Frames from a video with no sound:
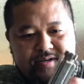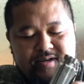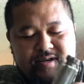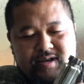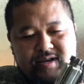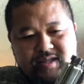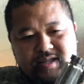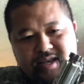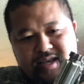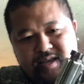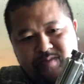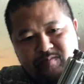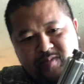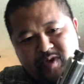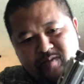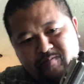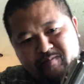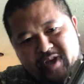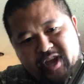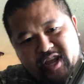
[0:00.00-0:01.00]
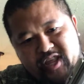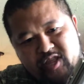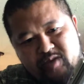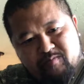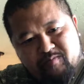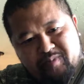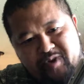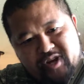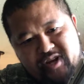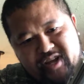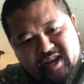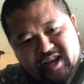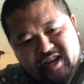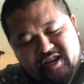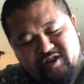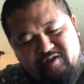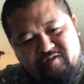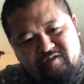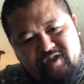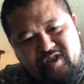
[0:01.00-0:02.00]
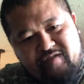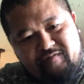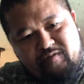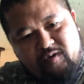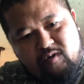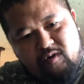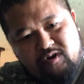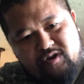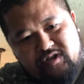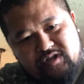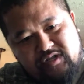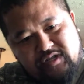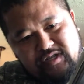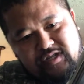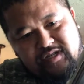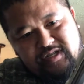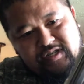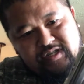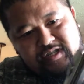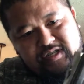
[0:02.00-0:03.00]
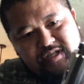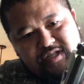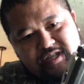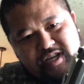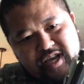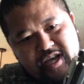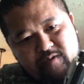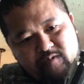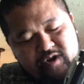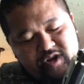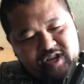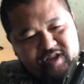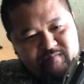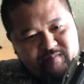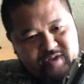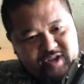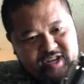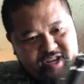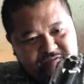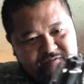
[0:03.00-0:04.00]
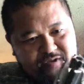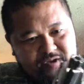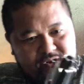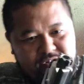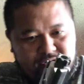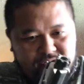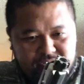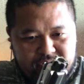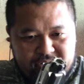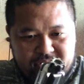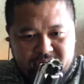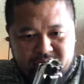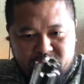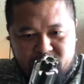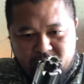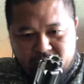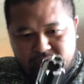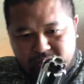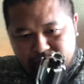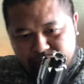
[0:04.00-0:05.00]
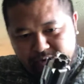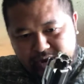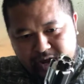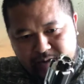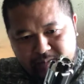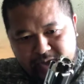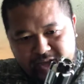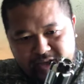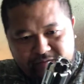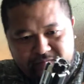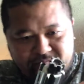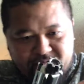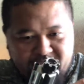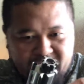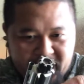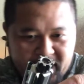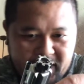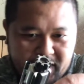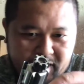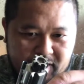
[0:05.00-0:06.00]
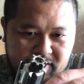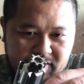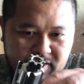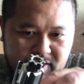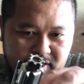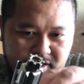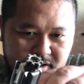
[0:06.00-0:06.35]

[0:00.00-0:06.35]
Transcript: And they can be a pain in the butt, as you see. Of course, it would give me difficulties while I'm trying to make a video.